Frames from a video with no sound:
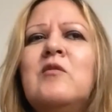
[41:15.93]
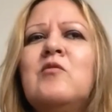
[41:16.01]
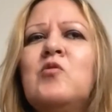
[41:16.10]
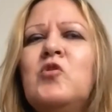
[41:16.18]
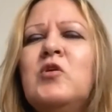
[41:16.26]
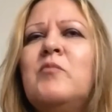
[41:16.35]

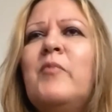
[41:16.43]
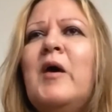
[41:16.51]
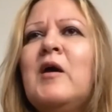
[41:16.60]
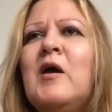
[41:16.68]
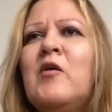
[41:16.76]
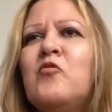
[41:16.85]
looking
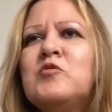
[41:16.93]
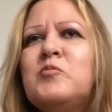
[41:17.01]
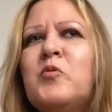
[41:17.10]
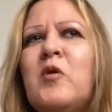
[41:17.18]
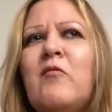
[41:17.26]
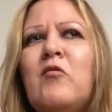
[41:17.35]
back,
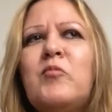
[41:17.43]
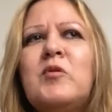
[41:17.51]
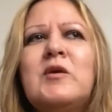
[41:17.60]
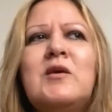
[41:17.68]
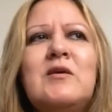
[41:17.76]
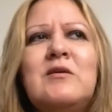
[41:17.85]

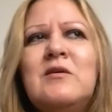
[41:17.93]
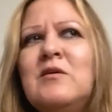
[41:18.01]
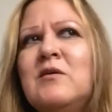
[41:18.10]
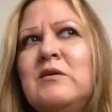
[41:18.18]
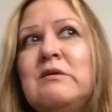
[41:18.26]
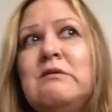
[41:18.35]

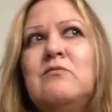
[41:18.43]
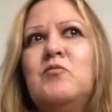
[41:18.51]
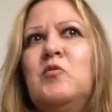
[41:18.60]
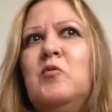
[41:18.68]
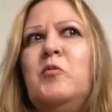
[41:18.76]
we